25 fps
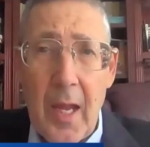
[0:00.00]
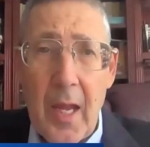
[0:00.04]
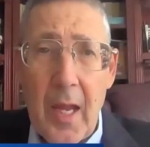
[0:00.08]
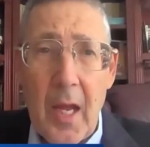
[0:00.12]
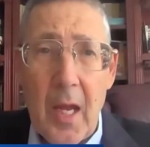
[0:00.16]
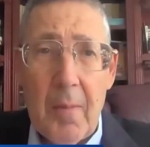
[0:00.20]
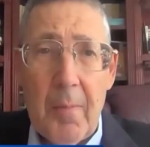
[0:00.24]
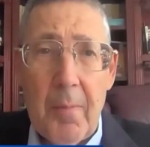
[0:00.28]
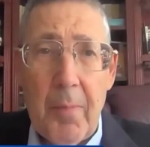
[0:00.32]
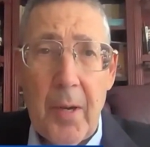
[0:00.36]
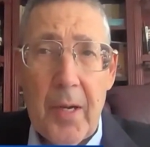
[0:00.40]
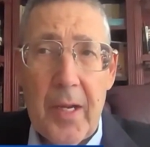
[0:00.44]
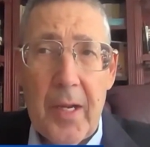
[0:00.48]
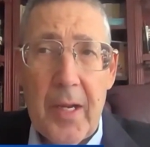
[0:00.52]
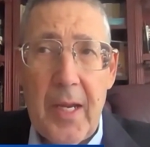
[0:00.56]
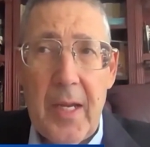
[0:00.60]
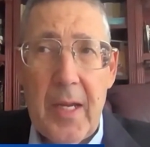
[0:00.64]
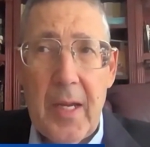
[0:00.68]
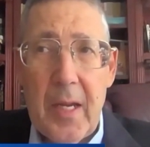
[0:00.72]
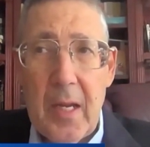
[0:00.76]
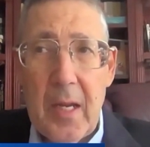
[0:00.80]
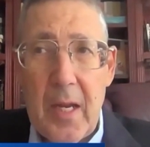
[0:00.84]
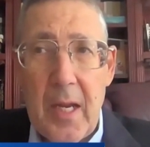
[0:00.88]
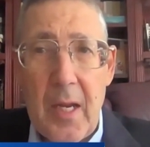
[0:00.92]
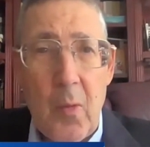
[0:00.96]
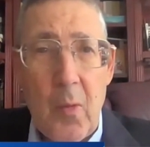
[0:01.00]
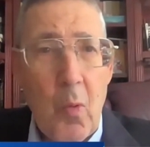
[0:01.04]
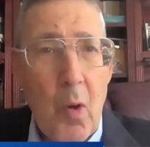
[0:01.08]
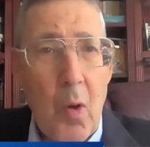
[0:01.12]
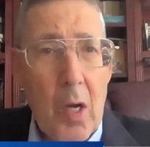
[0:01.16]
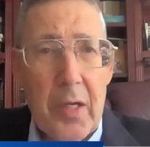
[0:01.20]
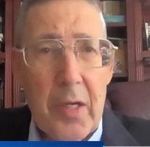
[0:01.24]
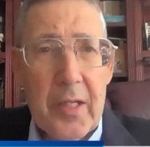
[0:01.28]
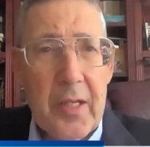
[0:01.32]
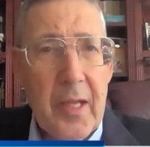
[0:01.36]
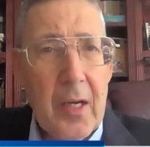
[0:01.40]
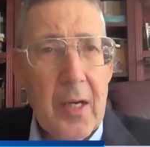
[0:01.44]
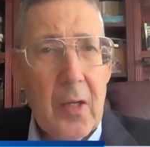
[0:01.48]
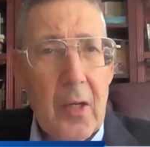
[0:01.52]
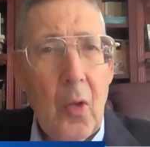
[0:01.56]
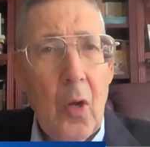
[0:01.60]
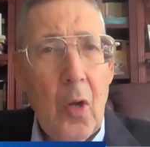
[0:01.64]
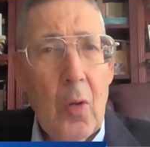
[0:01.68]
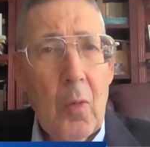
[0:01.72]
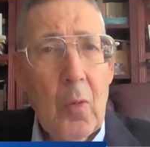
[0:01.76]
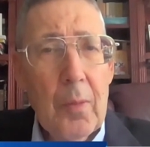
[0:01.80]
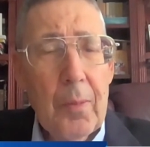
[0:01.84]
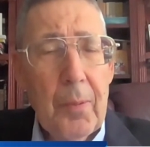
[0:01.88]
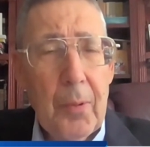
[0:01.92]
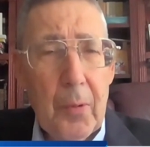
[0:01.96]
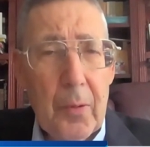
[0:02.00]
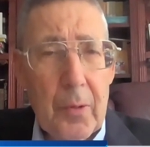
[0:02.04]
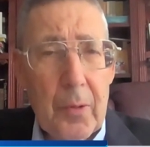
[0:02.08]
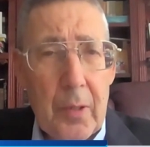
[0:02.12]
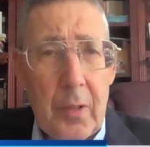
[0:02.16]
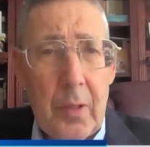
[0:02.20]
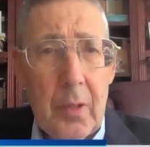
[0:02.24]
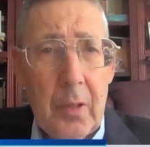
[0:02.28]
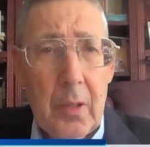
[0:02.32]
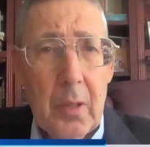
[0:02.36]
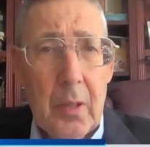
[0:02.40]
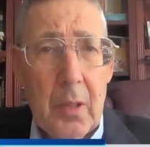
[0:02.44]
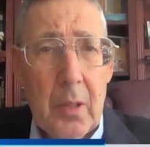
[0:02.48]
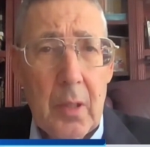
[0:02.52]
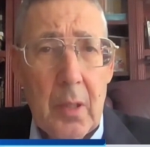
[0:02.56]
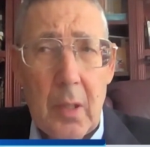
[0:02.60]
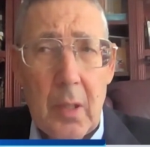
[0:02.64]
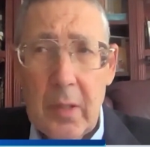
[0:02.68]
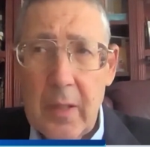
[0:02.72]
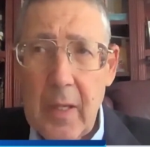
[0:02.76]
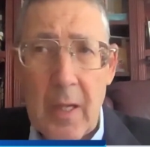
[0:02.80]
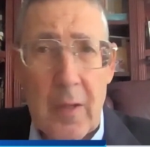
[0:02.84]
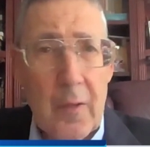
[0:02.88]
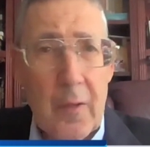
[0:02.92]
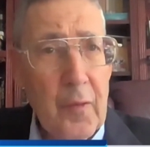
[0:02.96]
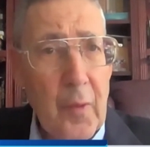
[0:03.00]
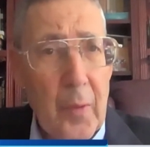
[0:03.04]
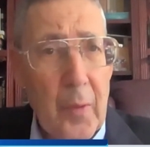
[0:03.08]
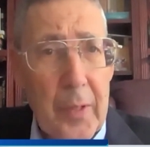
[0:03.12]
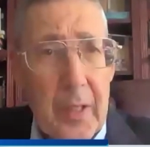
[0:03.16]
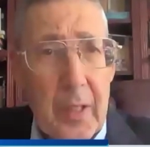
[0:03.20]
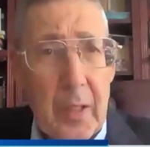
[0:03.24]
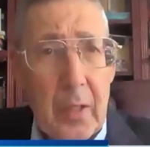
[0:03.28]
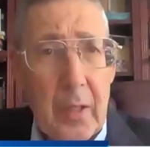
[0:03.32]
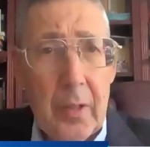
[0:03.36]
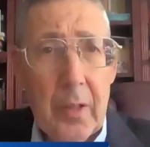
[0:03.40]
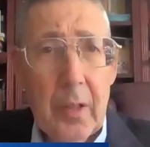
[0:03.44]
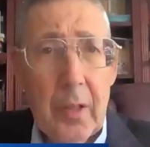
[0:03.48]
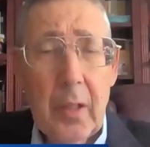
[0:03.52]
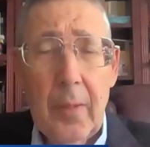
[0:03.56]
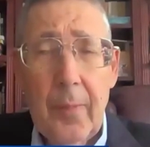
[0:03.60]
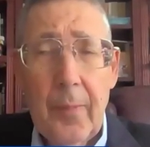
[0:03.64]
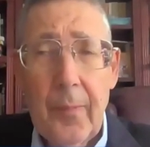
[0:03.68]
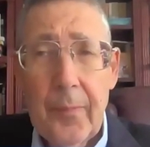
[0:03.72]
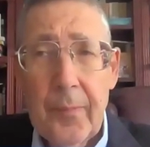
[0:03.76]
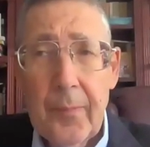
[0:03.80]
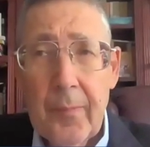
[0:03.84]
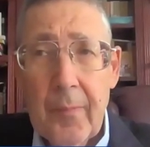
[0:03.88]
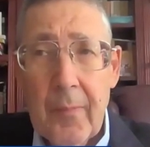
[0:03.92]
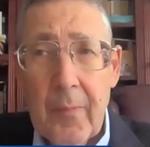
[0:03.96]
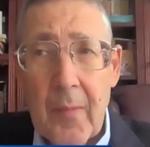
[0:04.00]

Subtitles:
But he wanted to get along with Putin. That is very clear.